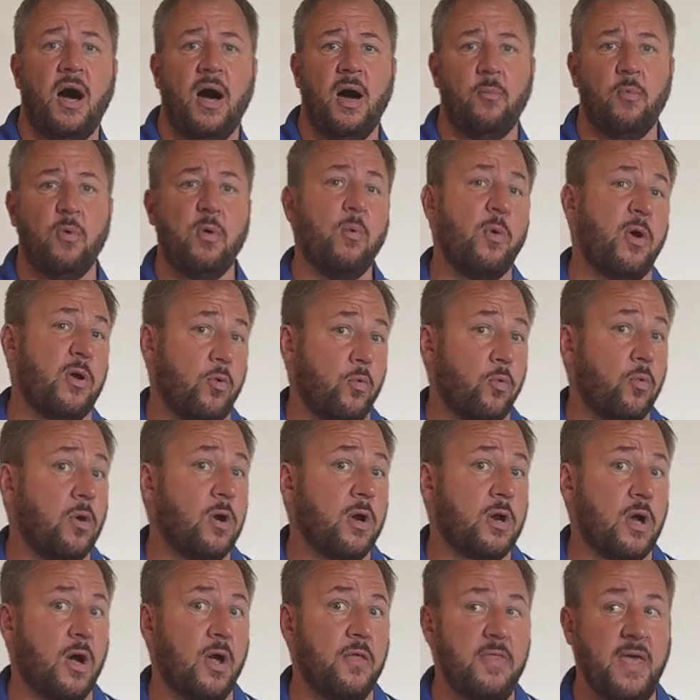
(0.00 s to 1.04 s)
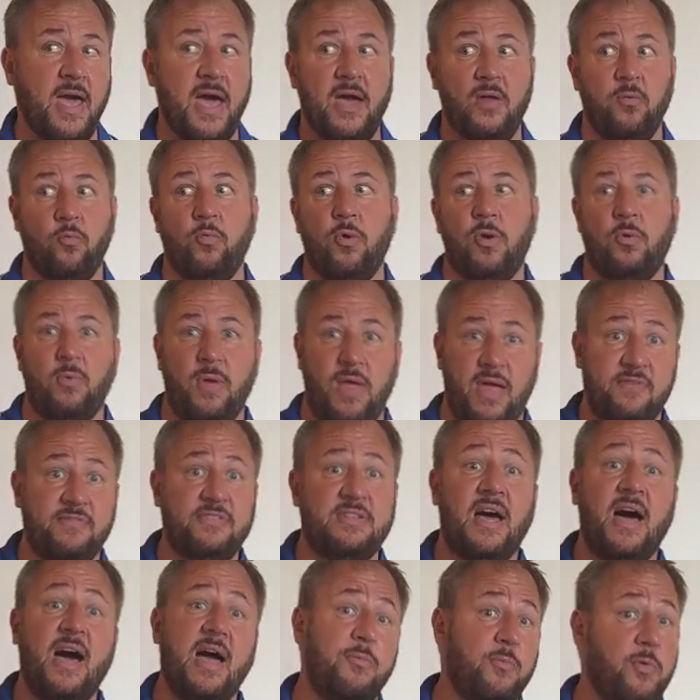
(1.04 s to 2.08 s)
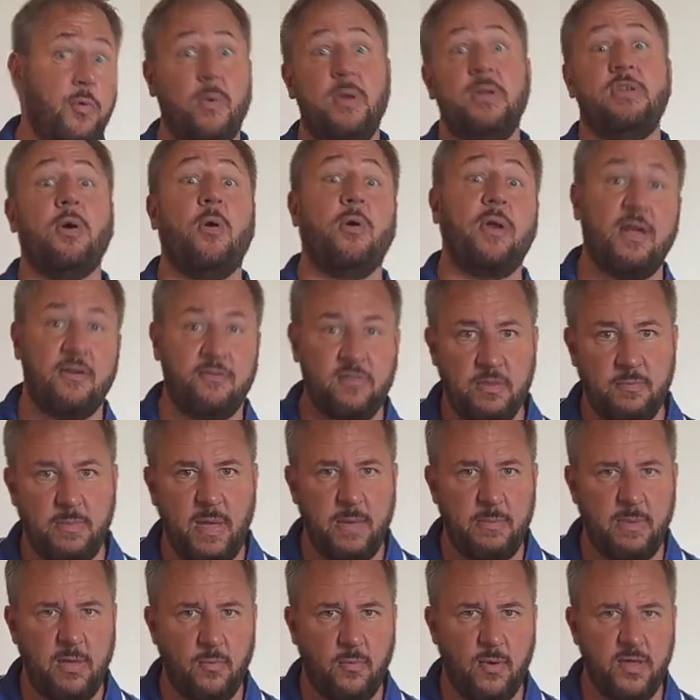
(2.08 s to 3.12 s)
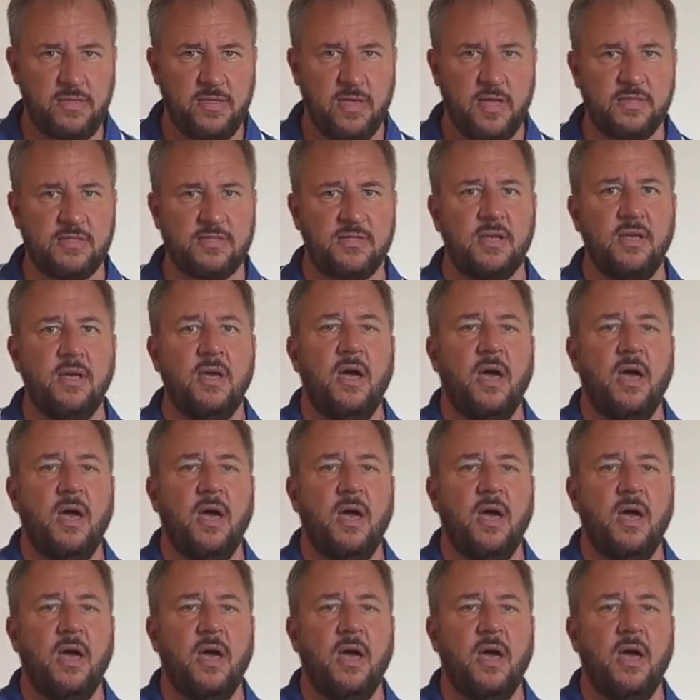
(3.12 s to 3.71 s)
We want to work on that when we have time, when we don't have the baby with us.